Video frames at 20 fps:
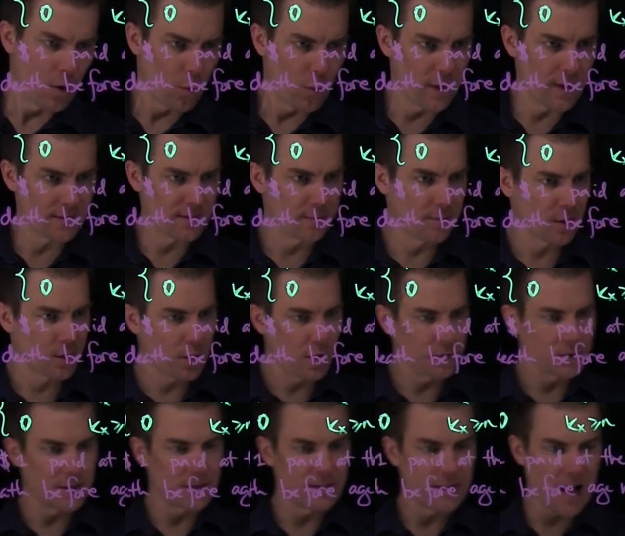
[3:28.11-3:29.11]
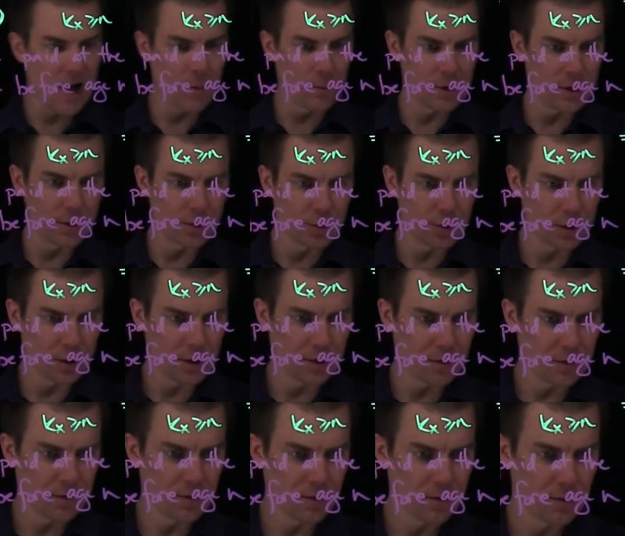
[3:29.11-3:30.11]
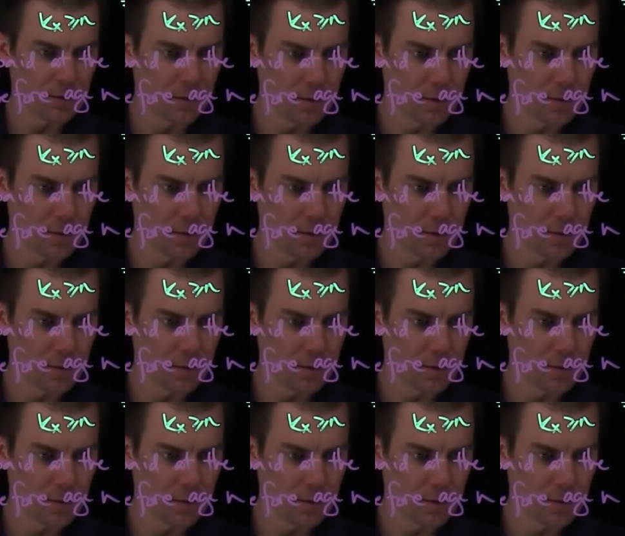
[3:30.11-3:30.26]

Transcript: we get something called endowment insurance.